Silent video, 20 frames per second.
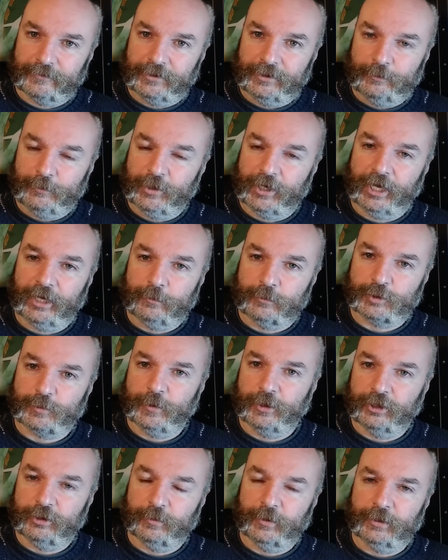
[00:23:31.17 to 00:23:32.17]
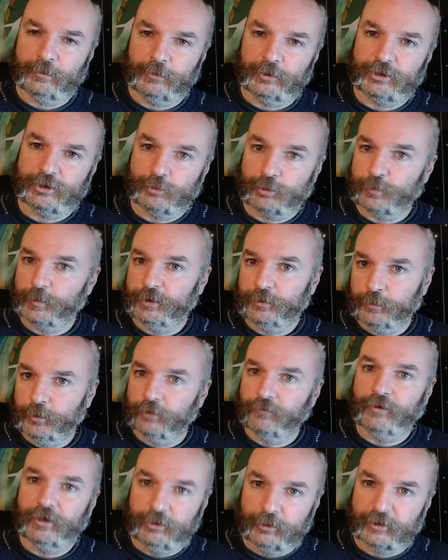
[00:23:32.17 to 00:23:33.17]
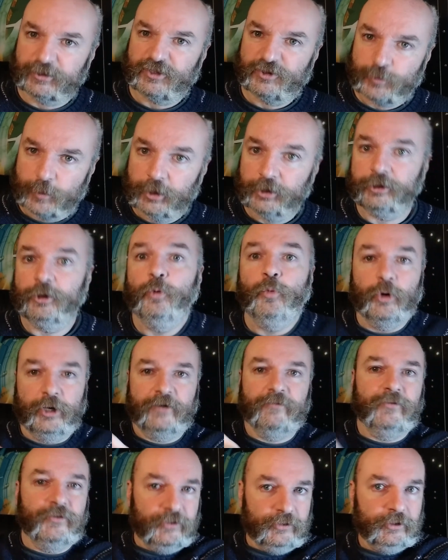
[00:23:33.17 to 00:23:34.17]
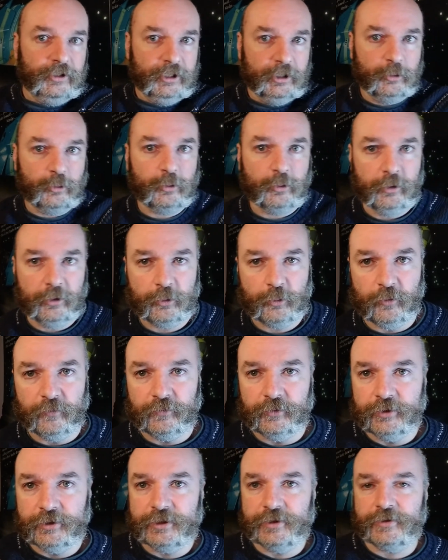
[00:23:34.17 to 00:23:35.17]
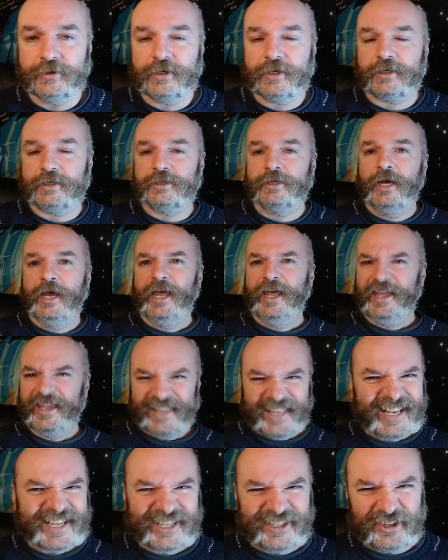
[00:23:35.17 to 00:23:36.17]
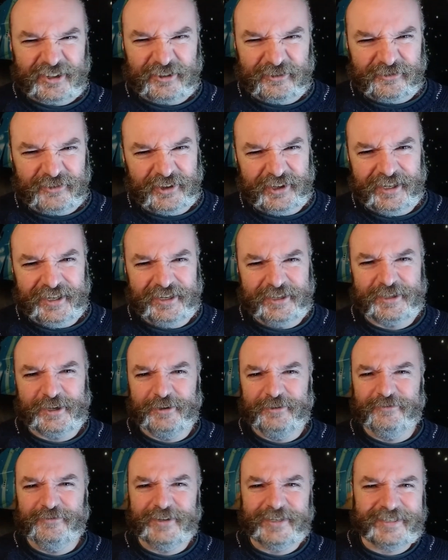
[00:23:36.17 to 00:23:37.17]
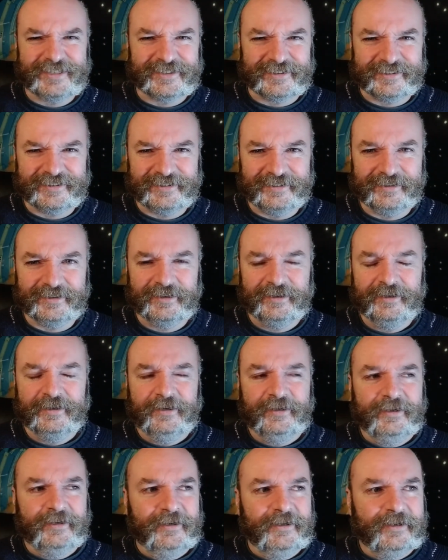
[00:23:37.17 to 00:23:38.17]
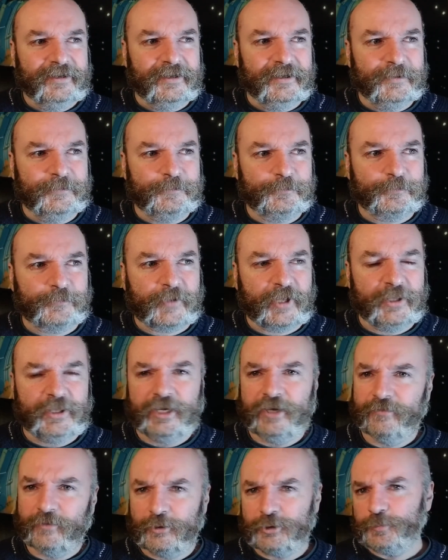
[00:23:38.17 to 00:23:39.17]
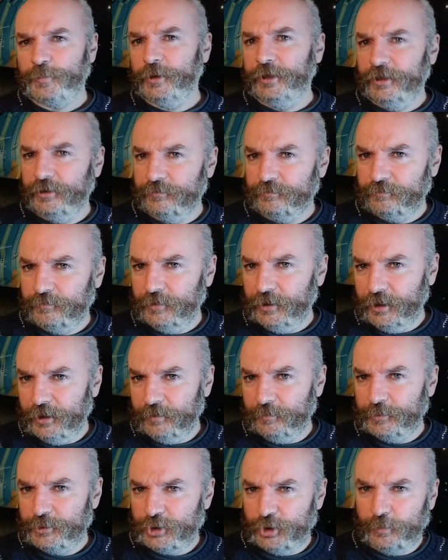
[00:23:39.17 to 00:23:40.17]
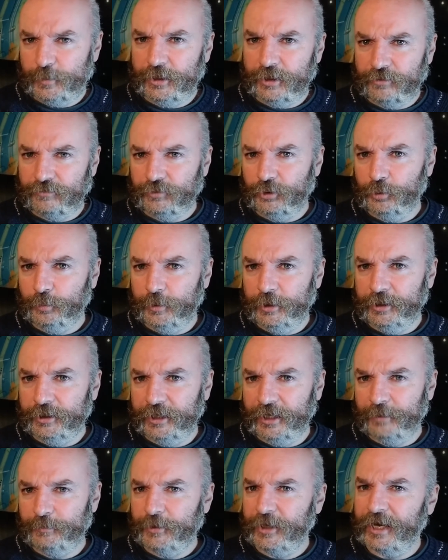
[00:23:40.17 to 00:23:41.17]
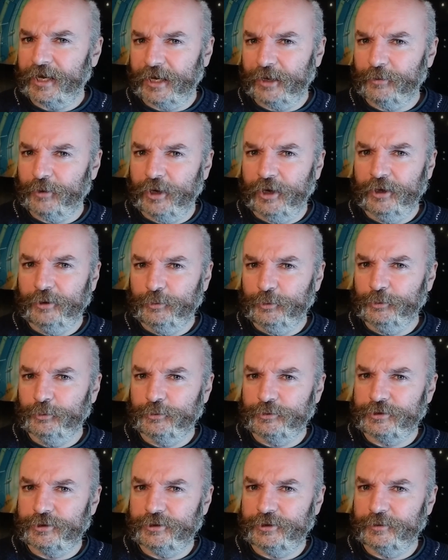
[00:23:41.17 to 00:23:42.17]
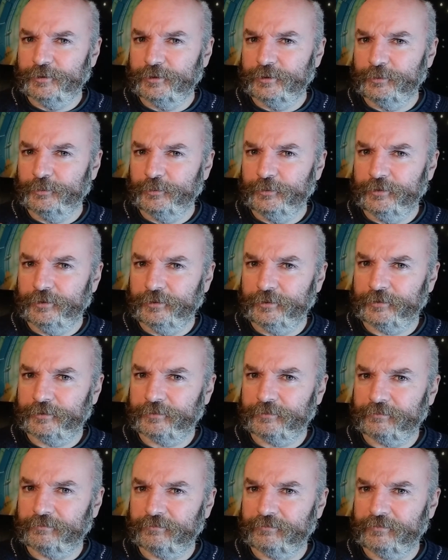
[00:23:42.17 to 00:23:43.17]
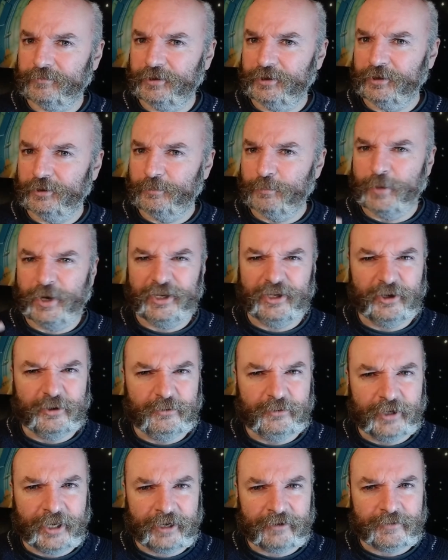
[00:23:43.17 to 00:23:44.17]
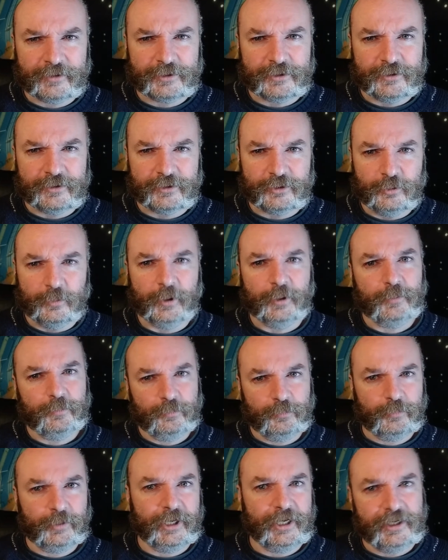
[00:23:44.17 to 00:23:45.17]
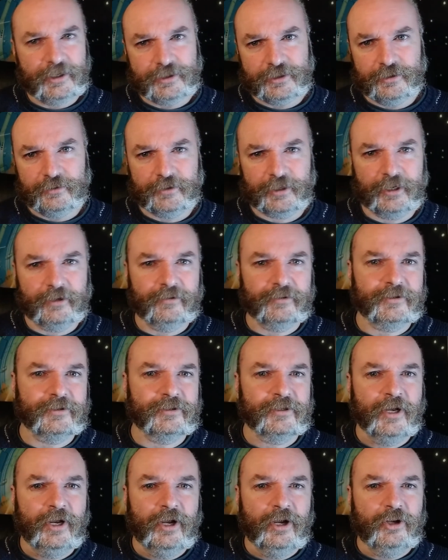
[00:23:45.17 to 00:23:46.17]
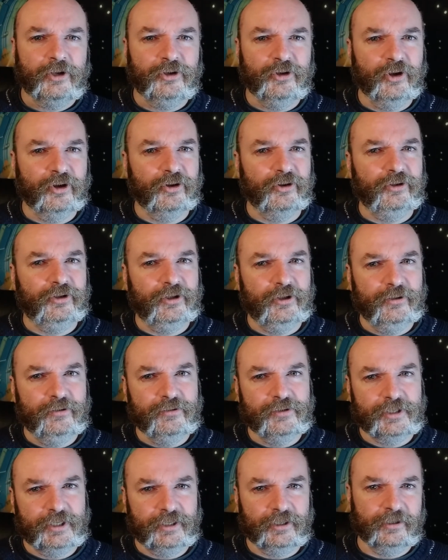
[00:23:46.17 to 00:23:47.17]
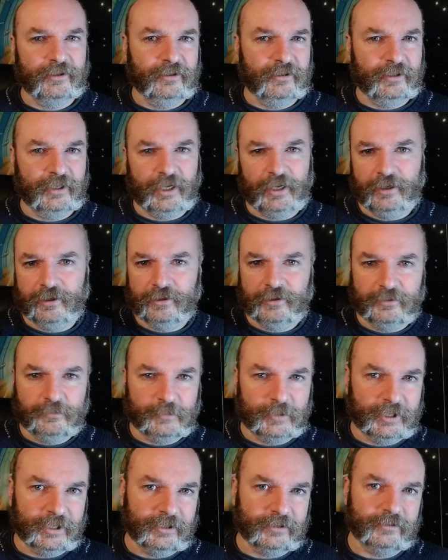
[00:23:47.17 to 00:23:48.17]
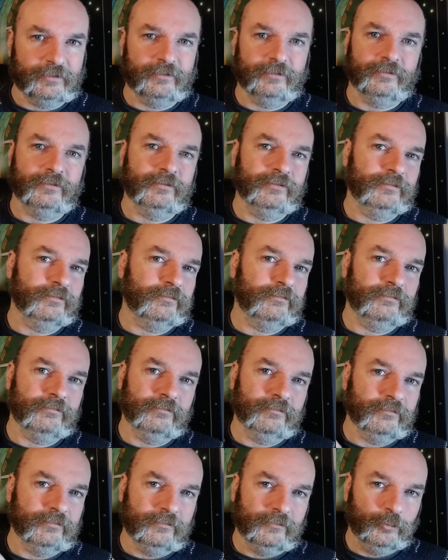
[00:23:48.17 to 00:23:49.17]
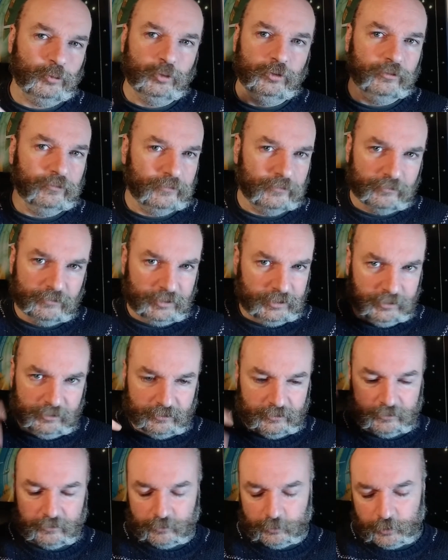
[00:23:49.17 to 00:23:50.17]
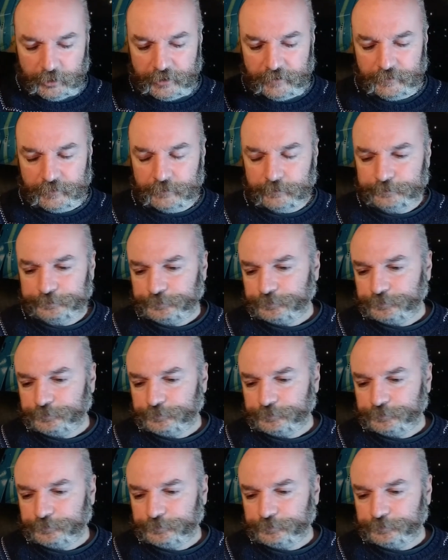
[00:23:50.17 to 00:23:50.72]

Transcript: he became Spider-Man because he was bitten by a radioactive spider, whatever the equivalent is that is. And that's a lot of fun in its own right, I think. I think if I was playing a superhero role-playing game now, I would want to do it with, my own characters or my players' own characters, not using Iron Man or Wolverine or whatever.